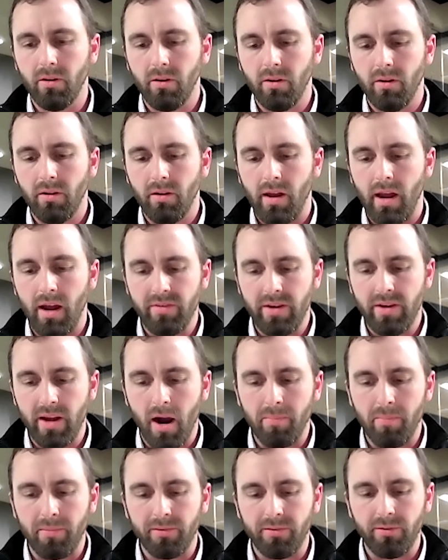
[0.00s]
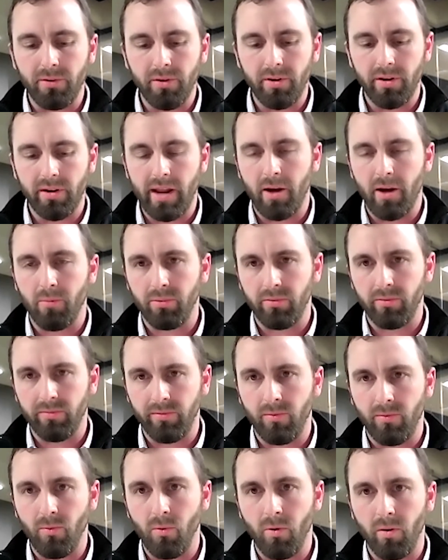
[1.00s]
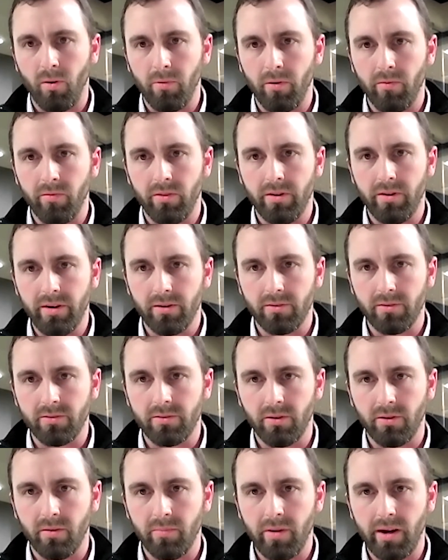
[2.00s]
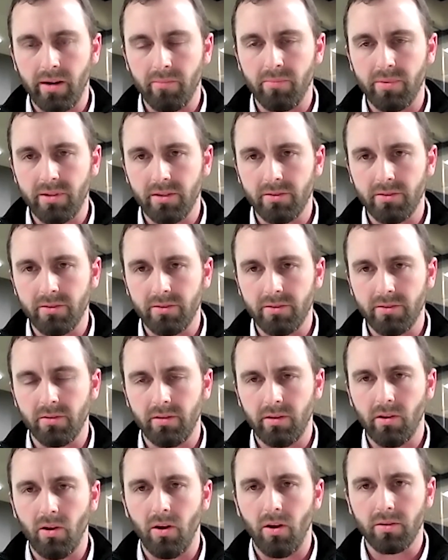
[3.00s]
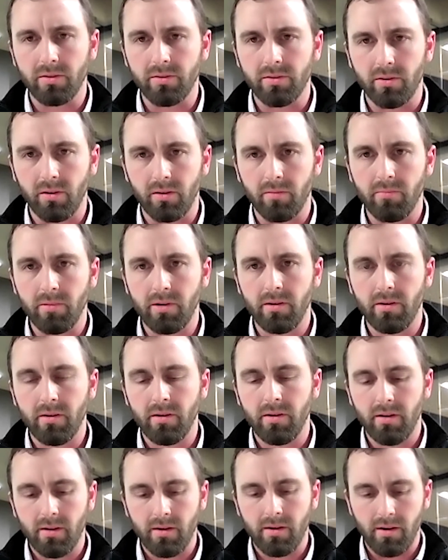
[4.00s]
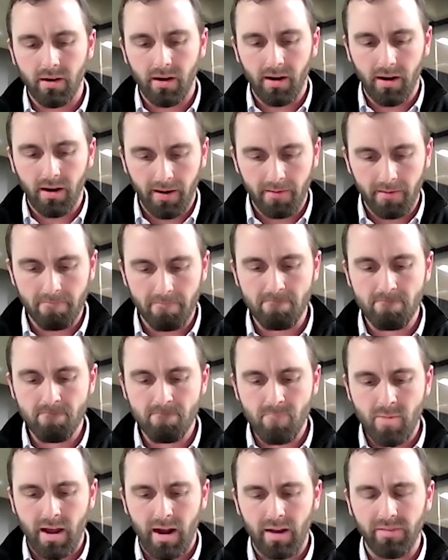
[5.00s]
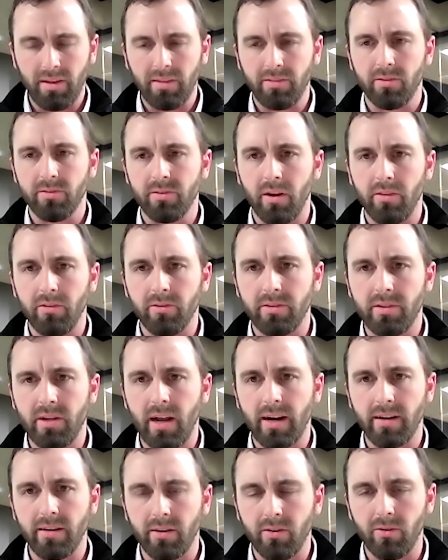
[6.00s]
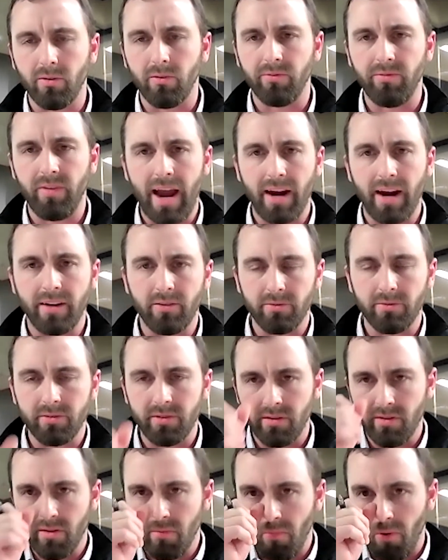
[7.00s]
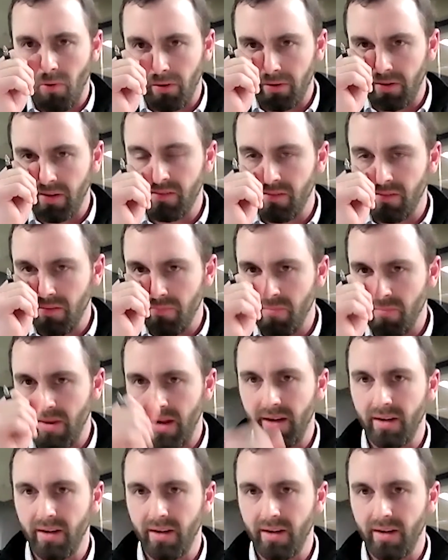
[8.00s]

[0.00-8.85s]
have the opportunity to outperform over the near term and potentially long term. I think there's other technical factors in the market that make